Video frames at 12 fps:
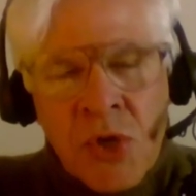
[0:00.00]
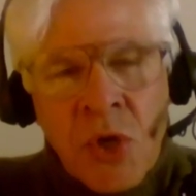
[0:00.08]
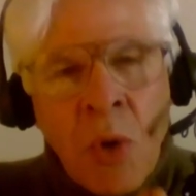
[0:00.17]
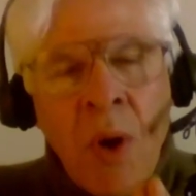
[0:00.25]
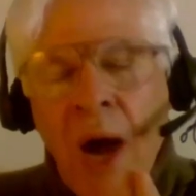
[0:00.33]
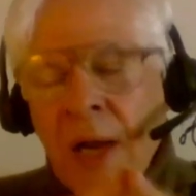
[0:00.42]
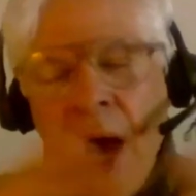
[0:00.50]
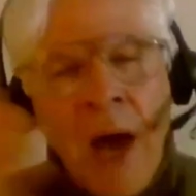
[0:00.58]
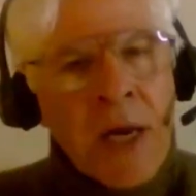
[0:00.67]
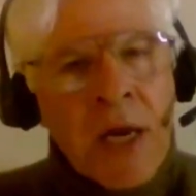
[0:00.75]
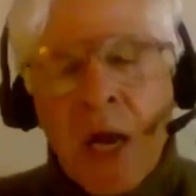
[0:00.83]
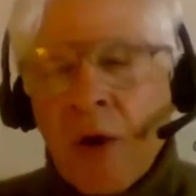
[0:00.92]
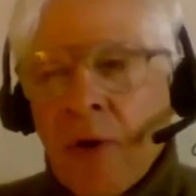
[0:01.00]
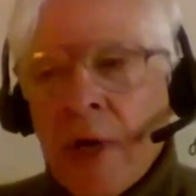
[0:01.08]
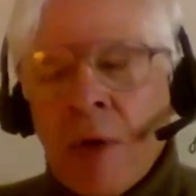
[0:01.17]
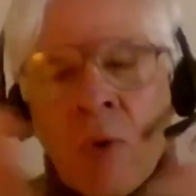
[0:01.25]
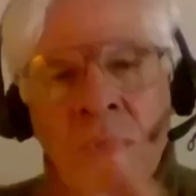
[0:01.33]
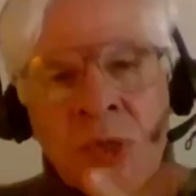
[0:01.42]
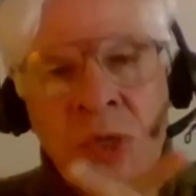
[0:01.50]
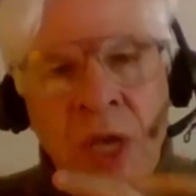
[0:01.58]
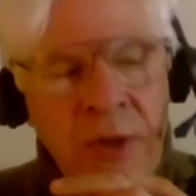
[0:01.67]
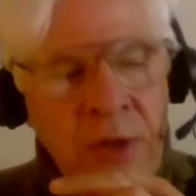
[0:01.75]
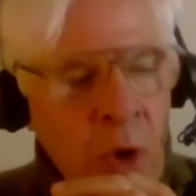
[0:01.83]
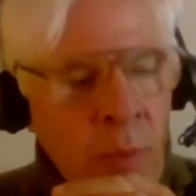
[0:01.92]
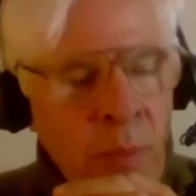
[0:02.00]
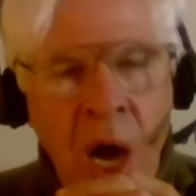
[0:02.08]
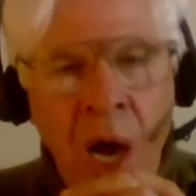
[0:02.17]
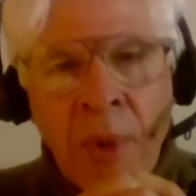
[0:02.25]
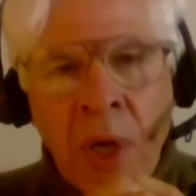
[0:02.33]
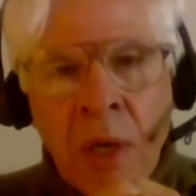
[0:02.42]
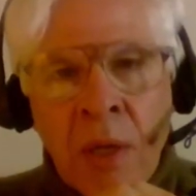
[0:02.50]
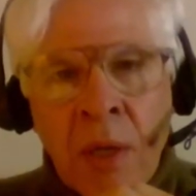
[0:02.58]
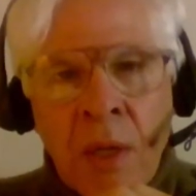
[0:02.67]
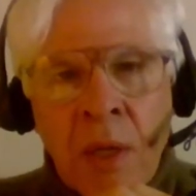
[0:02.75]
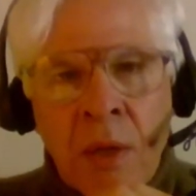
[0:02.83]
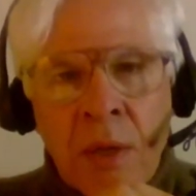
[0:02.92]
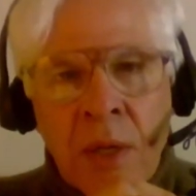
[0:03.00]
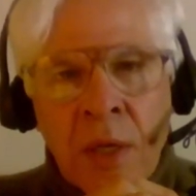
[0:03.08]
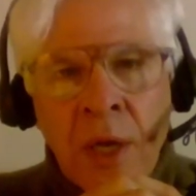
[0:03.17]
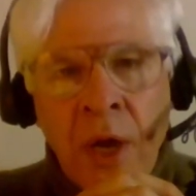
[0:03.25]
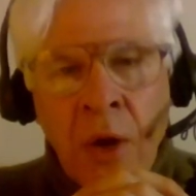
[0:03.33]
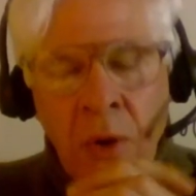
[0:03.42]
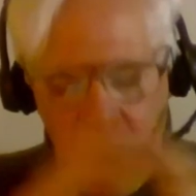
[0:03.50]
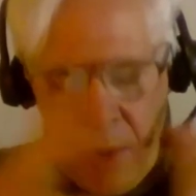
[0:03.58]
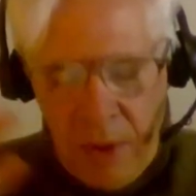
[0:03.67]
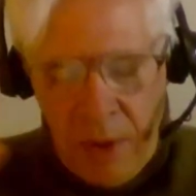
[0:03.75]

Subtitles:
So I didn't hear anyone saying that Obama, you know,